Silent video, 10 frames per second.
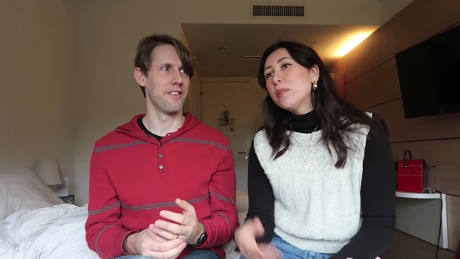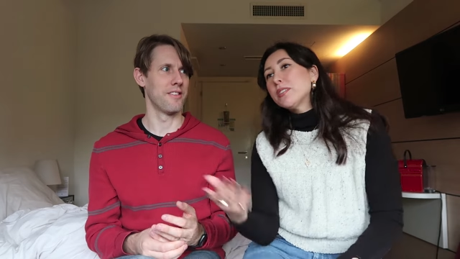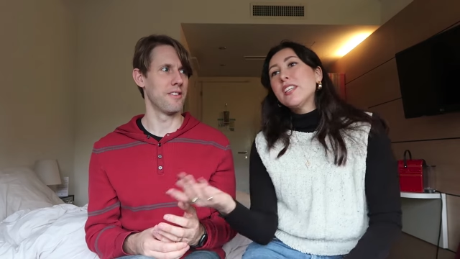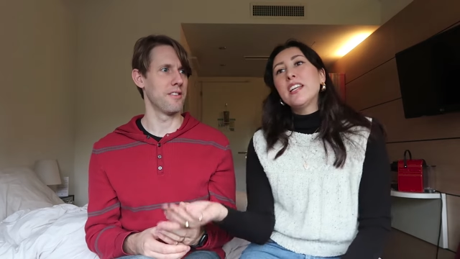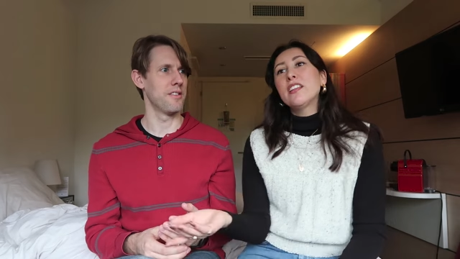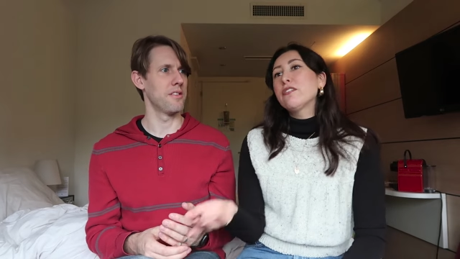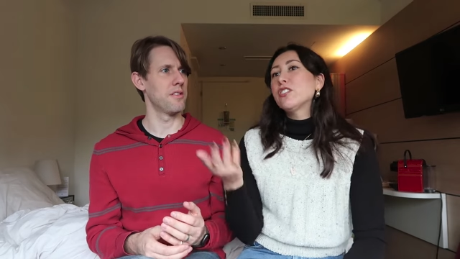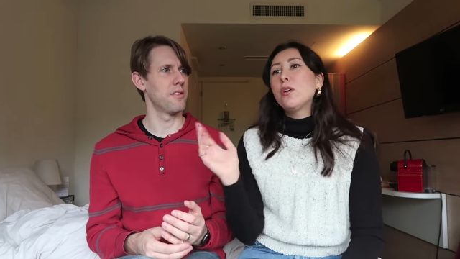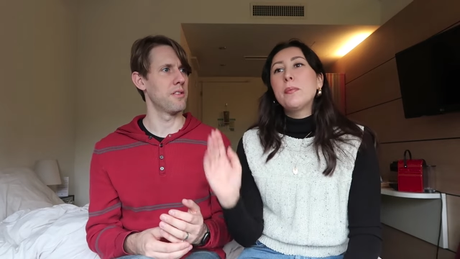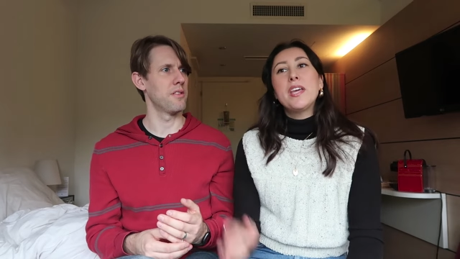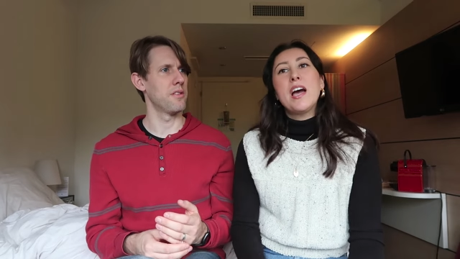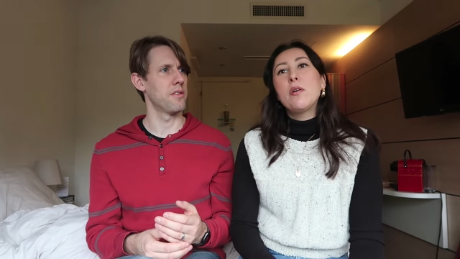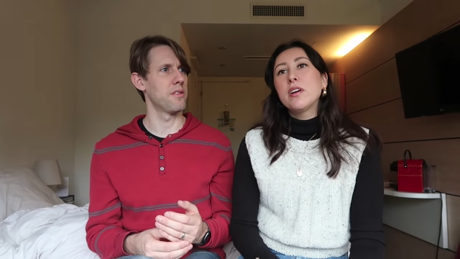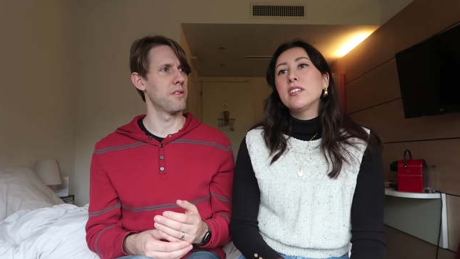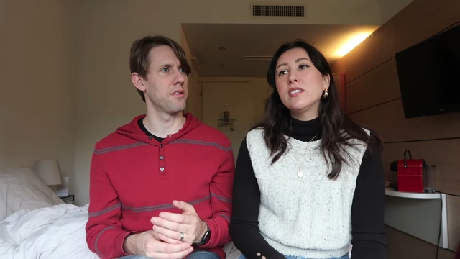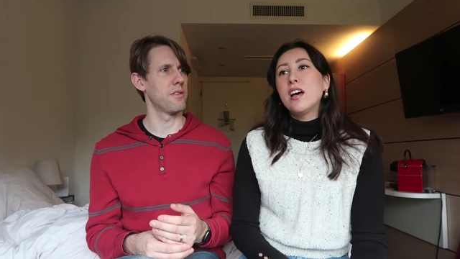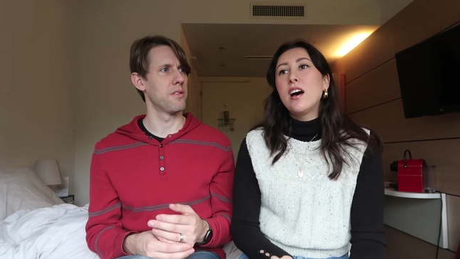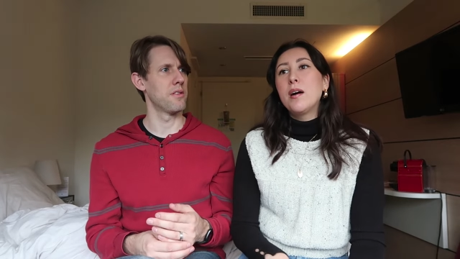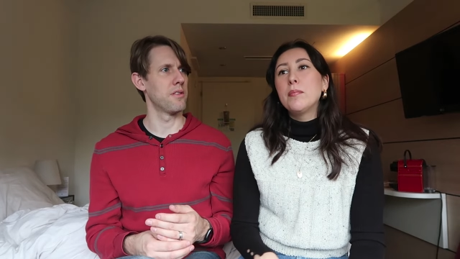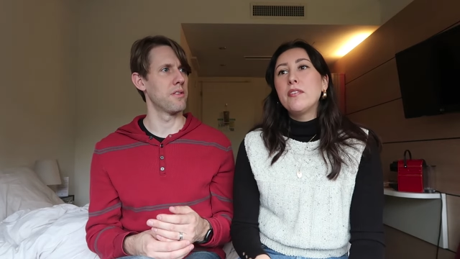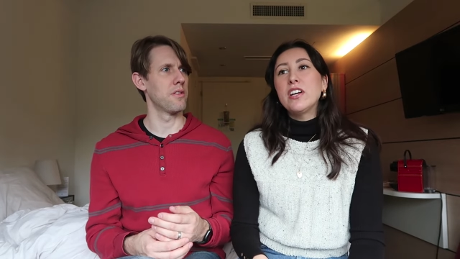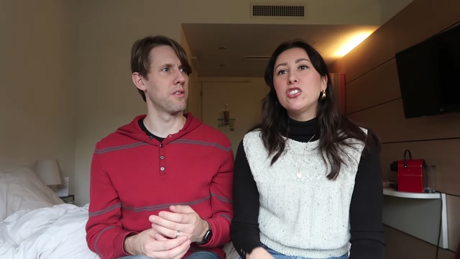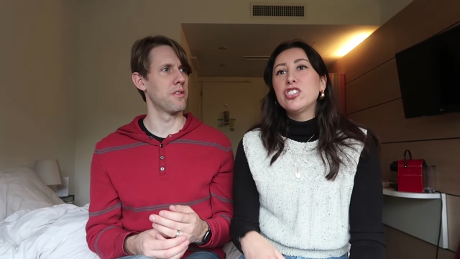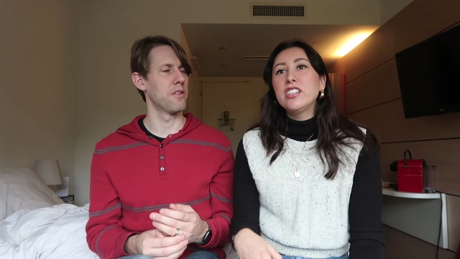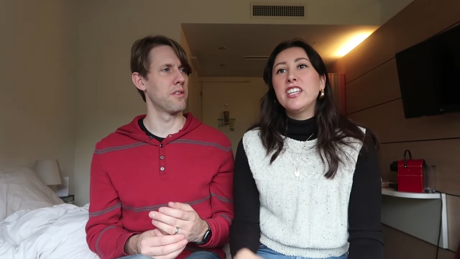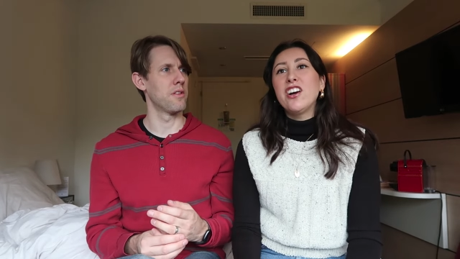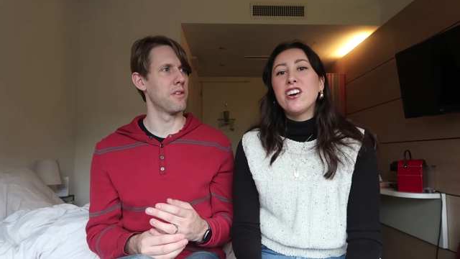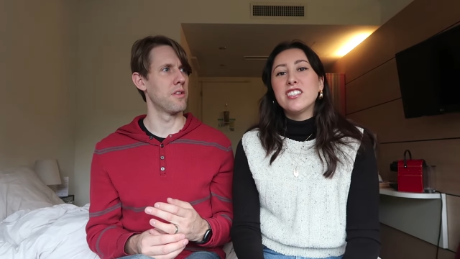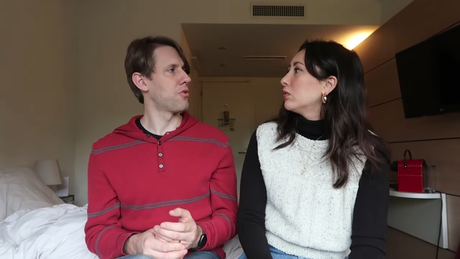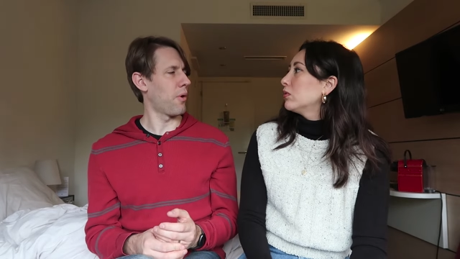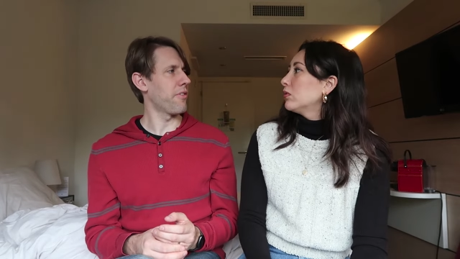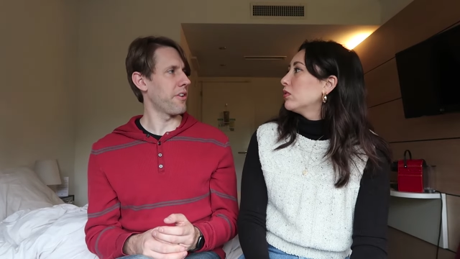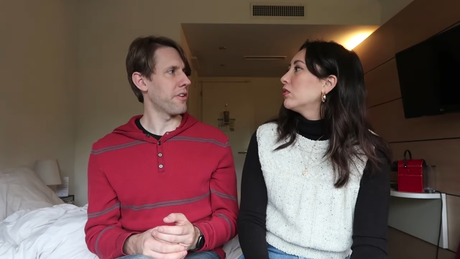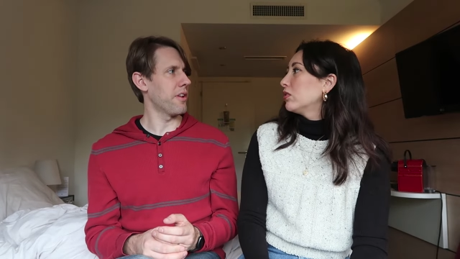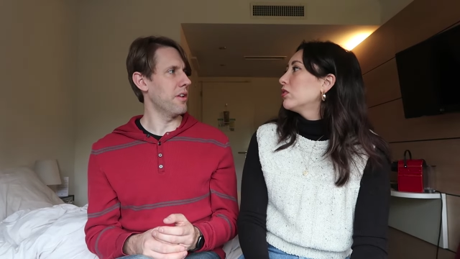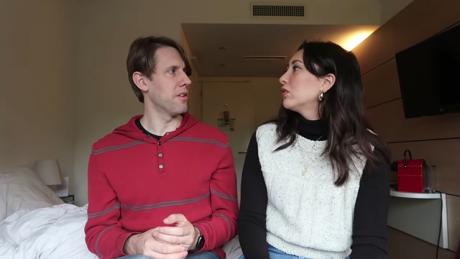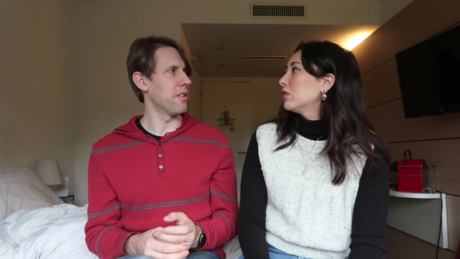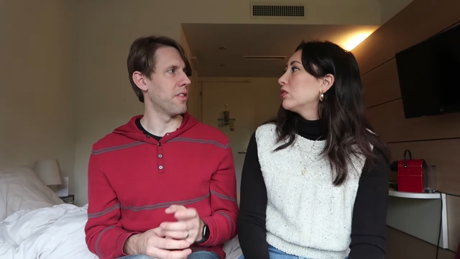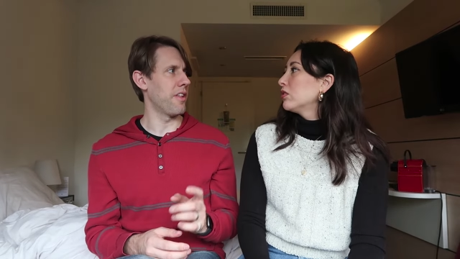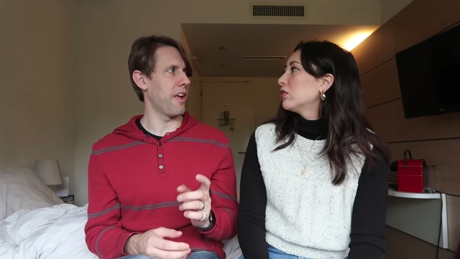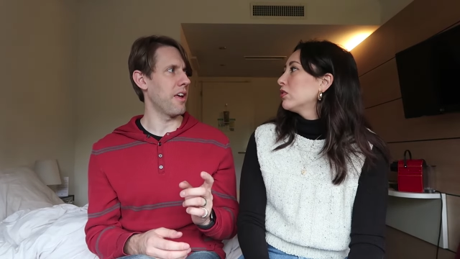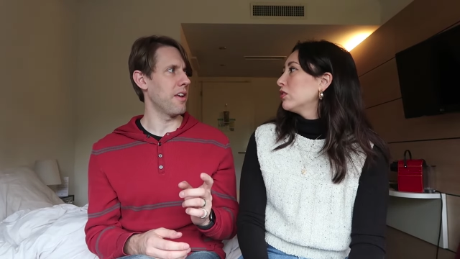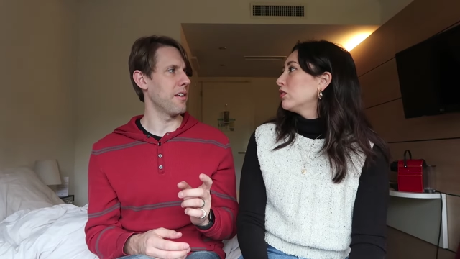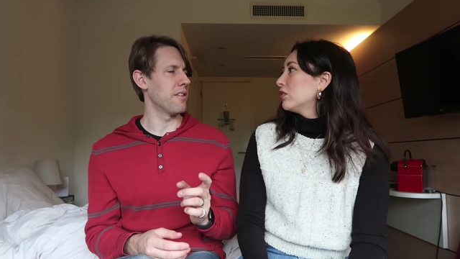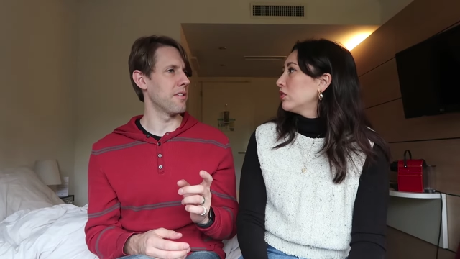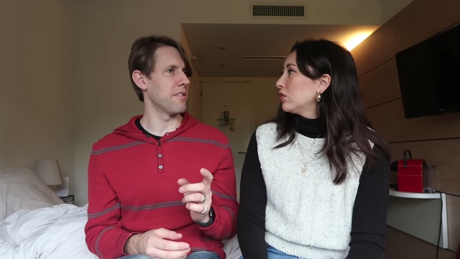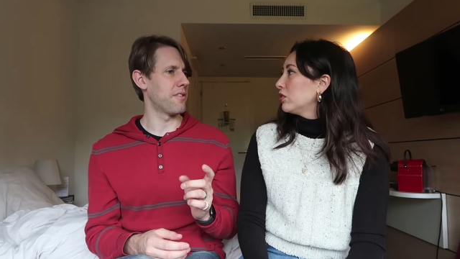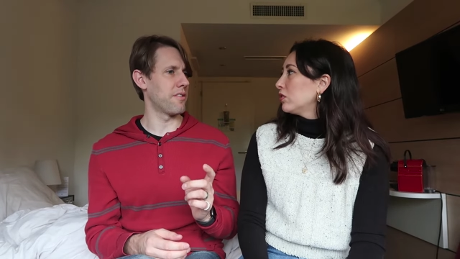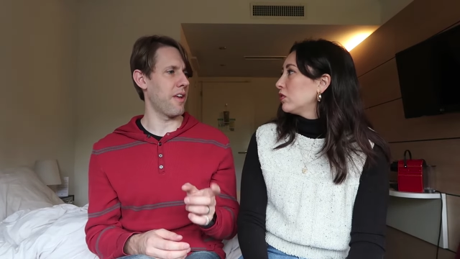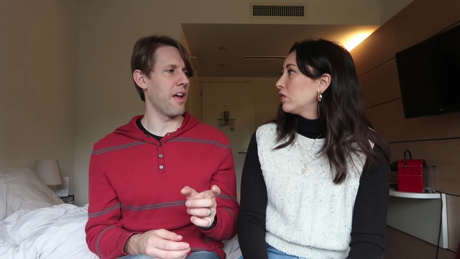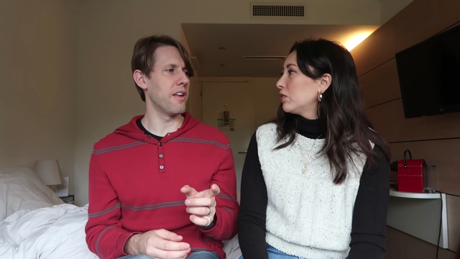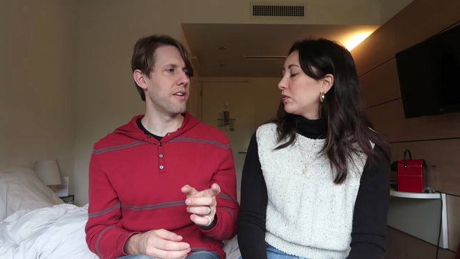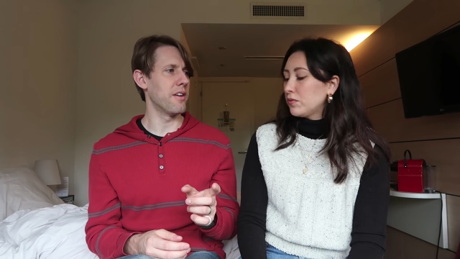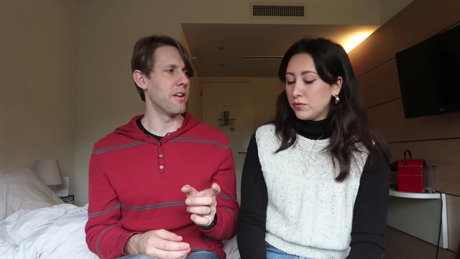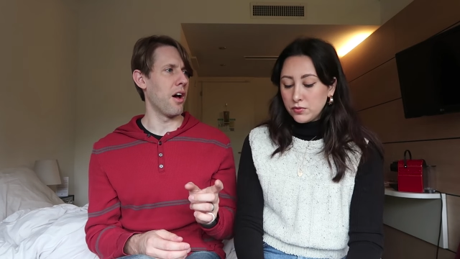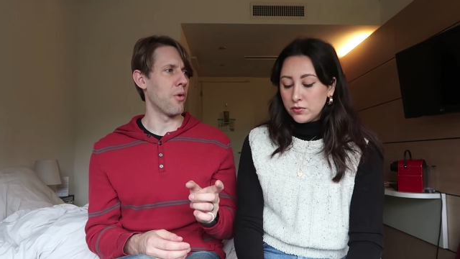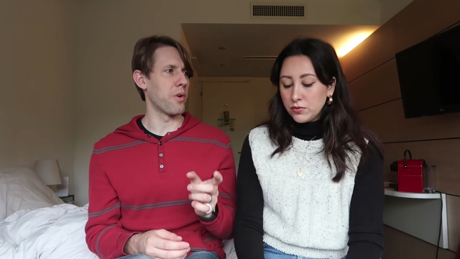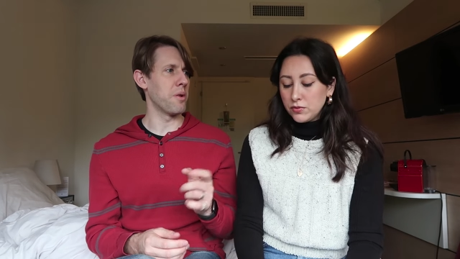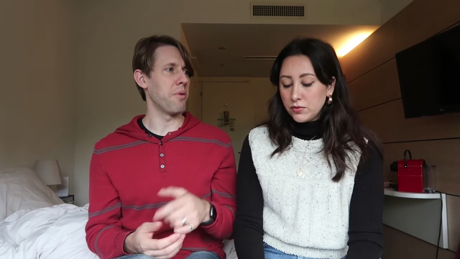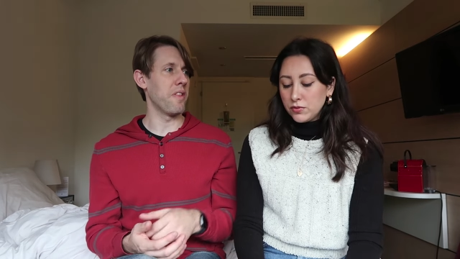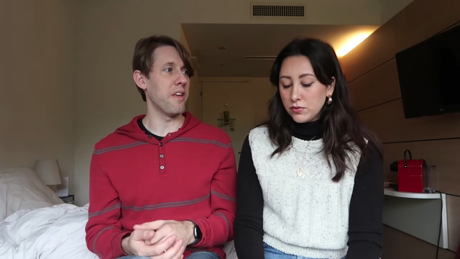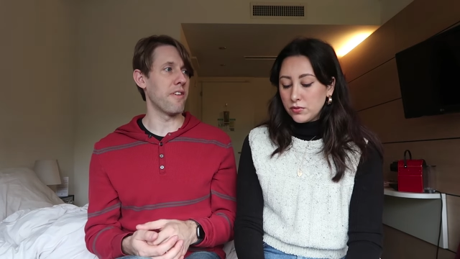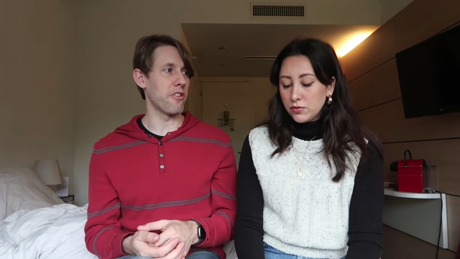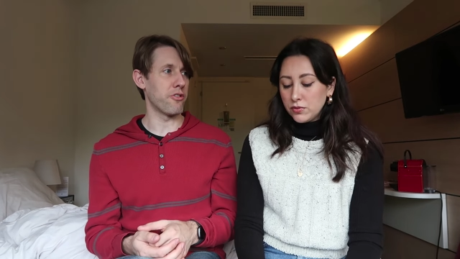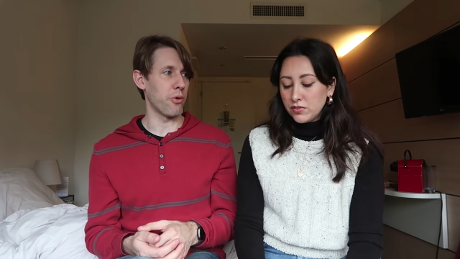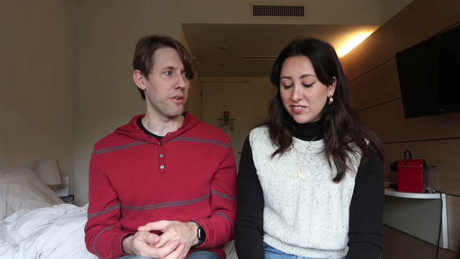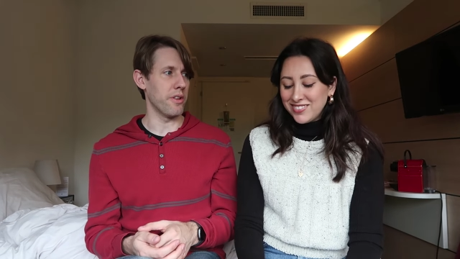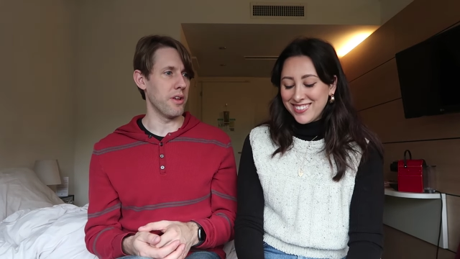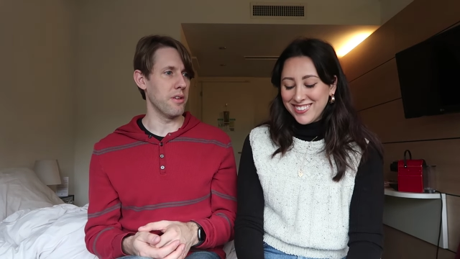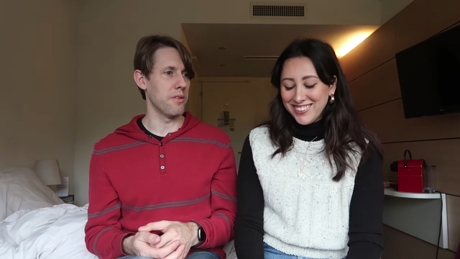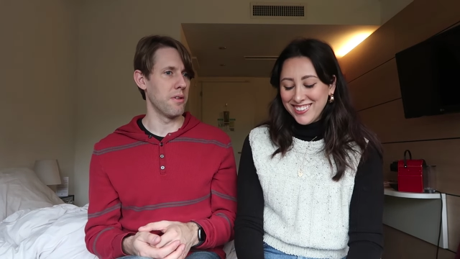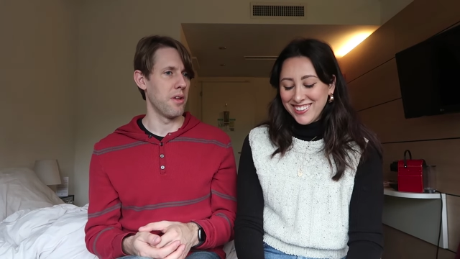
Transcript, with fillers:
Speaker 1: we were sitting there for so many hours. Um, eventually our-
Speaker 2: 12.30, they said uh, we're going to be leaving shortly.